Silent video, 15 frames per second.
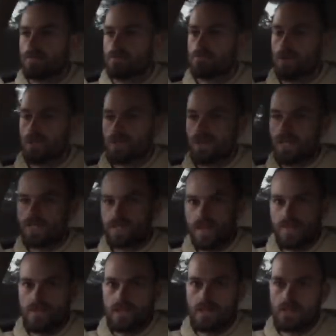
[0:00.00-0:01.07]
pulling away at
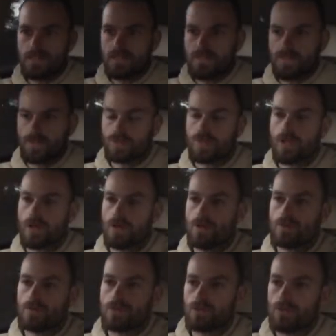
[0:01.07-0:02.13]
traffic lights. If you'll know
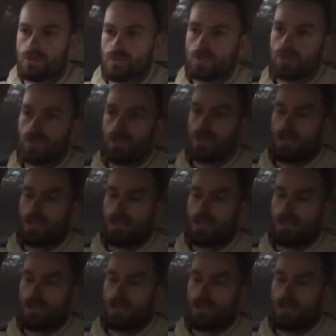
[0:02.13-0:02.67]
you're